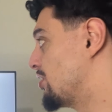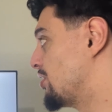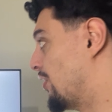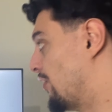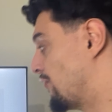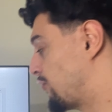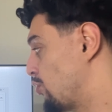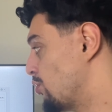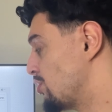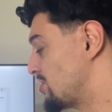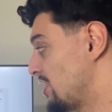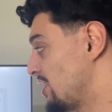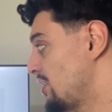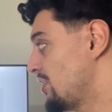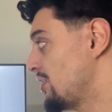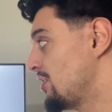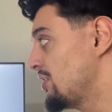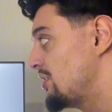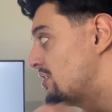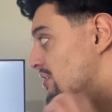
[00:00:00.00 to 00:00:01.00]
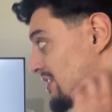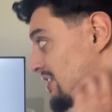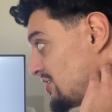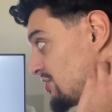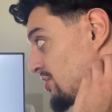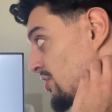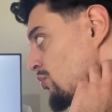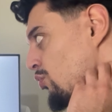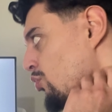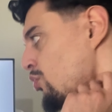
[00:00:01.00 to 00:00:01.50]
of course, this
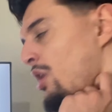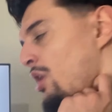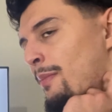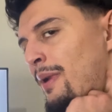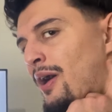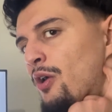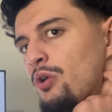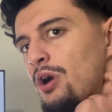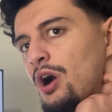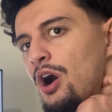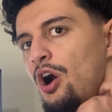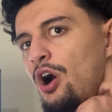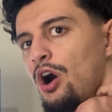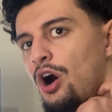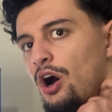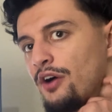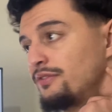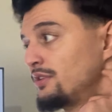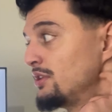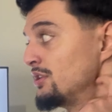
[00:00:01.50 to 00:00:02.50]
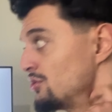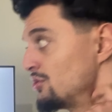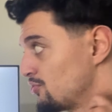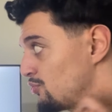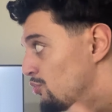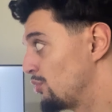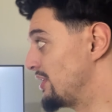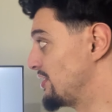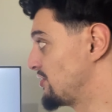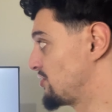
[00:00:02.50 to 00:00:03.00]
is going to all come out after you
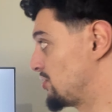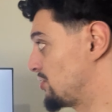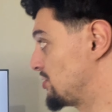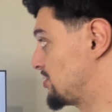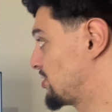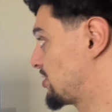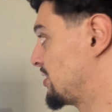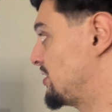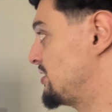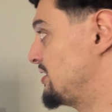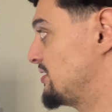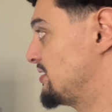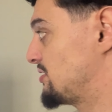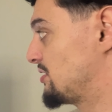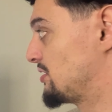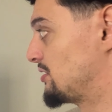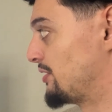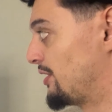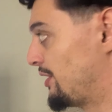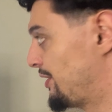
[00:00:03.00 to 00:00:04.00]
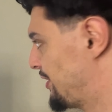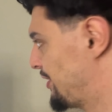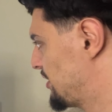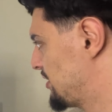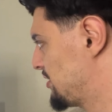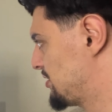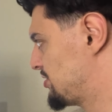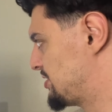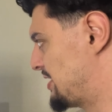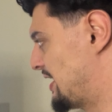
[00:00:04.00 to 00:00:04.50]
install it. So you're going to need to
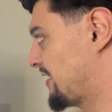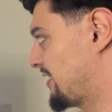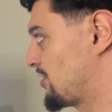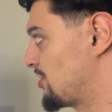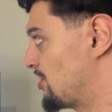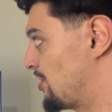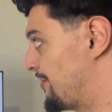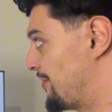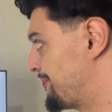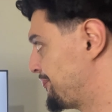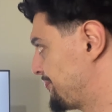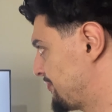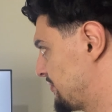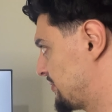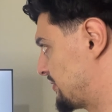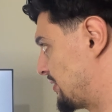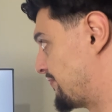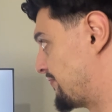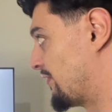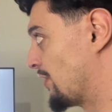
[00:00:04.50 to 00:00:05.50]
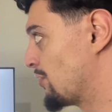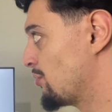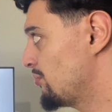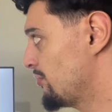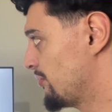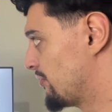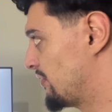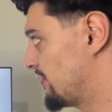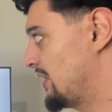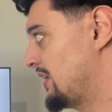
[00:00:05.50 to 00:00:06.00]
check, the
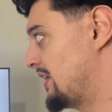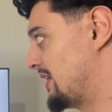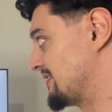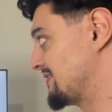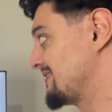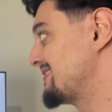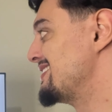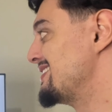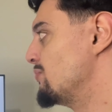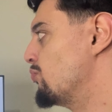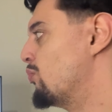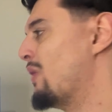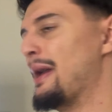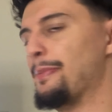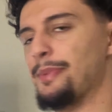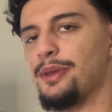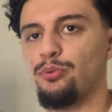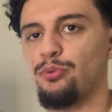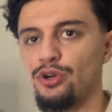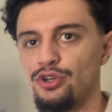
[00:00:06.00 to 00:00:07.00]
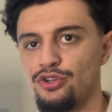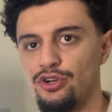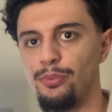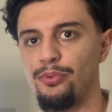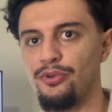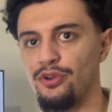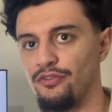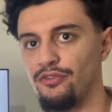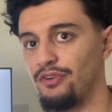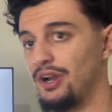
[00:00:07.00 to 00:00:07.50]
funnel, right? And see where people are
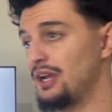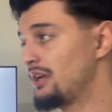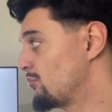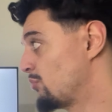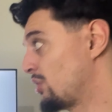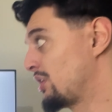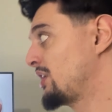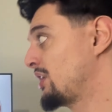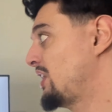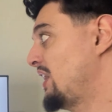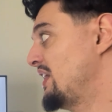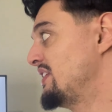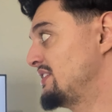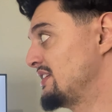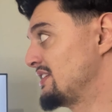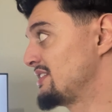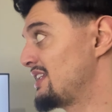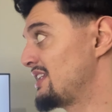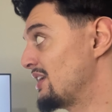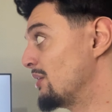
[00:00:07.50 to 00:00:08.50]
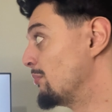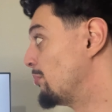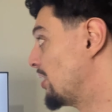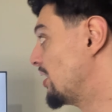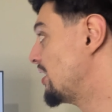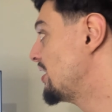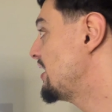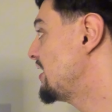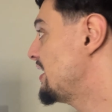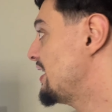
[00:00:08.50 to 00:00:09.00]
dropping off, right? We're going to get into this later,
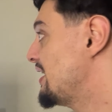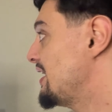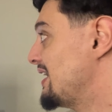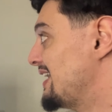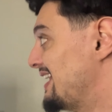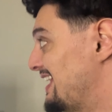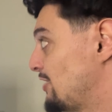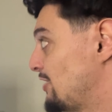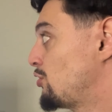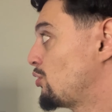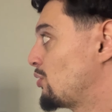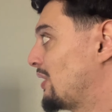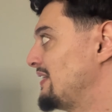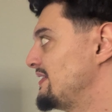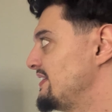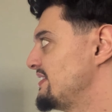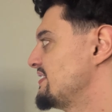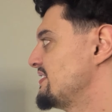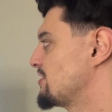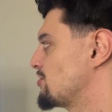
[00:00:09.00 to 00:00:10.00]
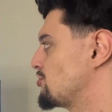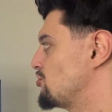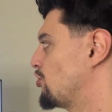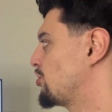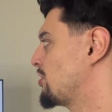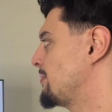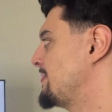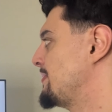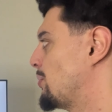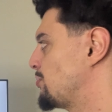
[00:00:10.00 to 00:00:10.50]
but in Google Analytics,
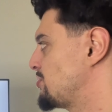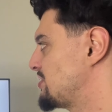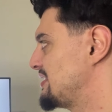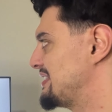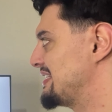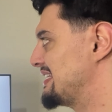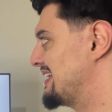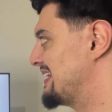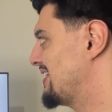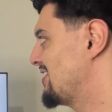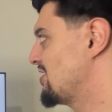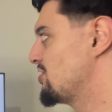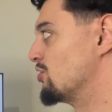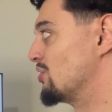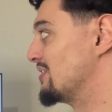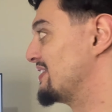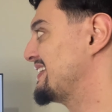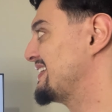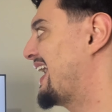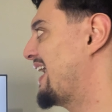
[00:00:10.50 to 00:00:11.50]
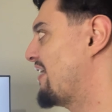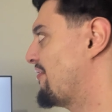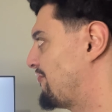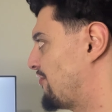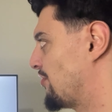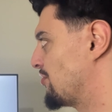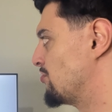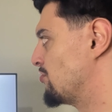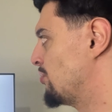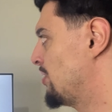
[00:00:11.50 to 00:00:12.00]
you're going to be able to see your entire
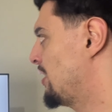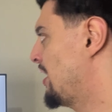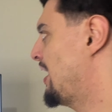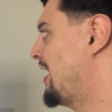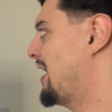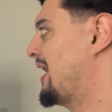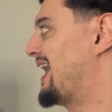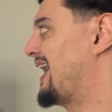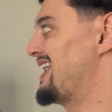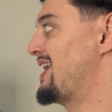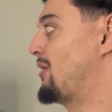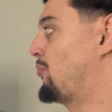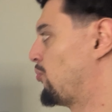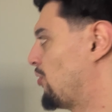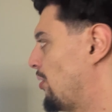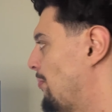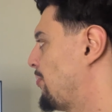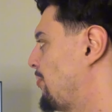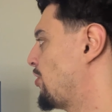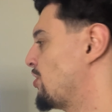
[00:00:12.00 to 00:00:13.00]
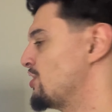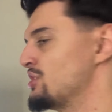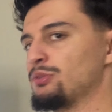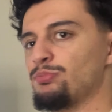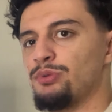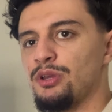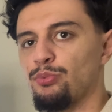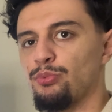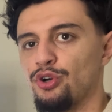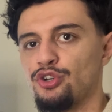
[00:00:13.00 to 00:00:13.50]
funnel and at what points
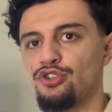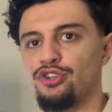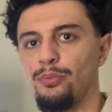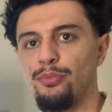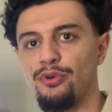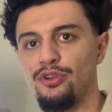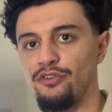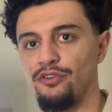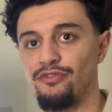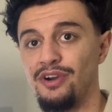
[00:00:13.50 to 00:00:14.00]
people are dropping off,